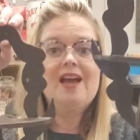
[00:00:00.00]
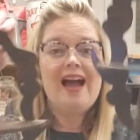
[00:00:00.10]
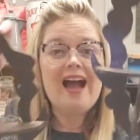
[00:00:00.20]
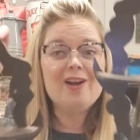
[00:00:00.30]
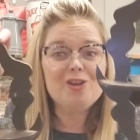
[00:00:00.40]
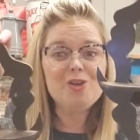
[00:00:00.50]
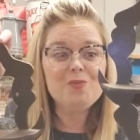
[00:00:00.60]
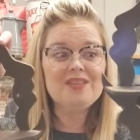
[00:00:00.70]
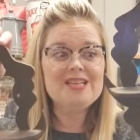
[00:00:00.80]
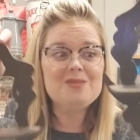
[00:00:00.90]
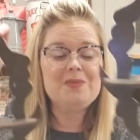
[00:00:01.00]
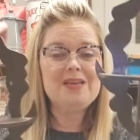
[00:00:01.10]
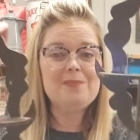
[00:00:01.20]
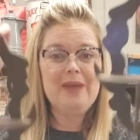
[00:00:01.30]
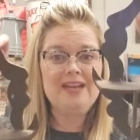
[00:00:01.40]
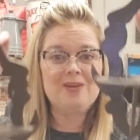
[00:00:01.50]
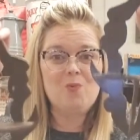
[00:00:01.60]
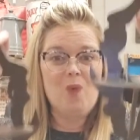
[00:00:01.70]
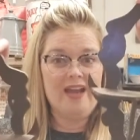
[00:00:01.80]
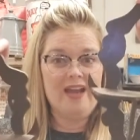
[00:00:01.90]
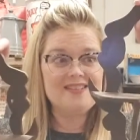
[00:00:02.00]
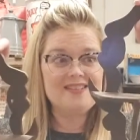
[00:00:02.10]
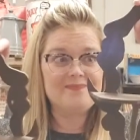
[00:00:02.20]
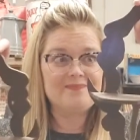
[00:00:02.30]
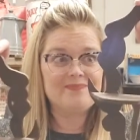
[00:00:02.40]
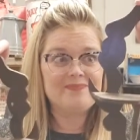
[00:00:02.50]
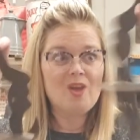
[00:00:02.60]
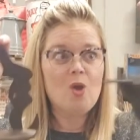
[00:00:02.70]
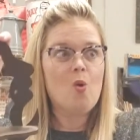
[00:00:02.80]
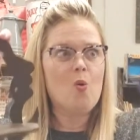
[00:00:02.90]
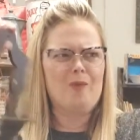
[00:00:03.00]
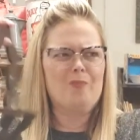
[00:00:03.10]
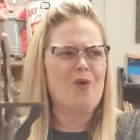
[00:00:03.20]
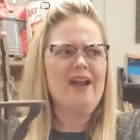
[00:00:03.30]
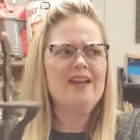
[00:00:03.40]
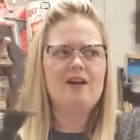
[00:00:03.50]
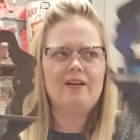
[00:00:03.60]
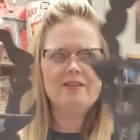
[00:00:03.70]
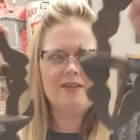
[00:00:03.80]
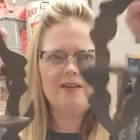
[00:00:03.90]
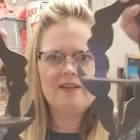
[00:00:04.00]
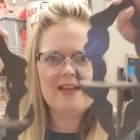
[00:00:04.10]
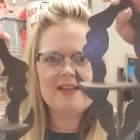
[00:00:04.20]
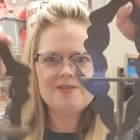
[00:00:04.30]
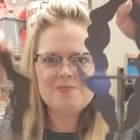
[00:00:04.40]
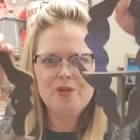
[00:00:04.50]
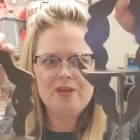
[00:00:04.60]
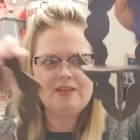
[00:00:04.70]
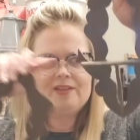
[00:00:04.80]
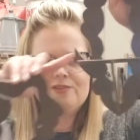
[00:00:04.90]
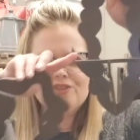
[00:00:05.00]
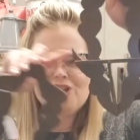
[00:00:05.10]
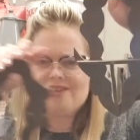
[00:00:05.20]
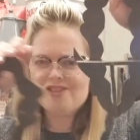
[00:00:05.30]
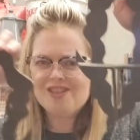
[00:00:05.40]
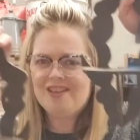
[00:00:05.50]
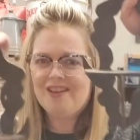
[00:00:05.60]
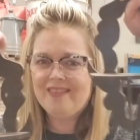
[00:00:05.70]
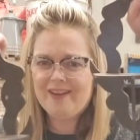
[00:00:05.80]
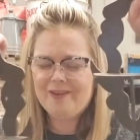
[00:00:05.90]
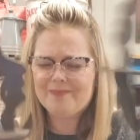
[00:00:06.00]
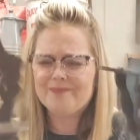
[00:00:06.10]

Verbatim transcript: How cute would these be painted white or a bright color and put a little tchotchke on there?